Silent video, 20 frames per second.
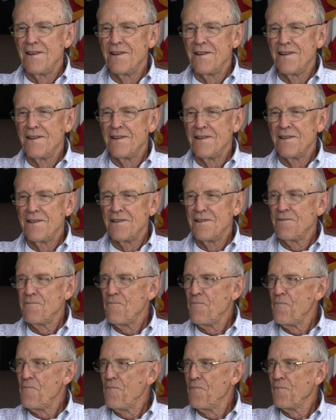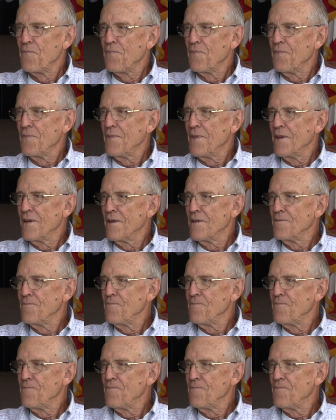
That's funny. Yeah.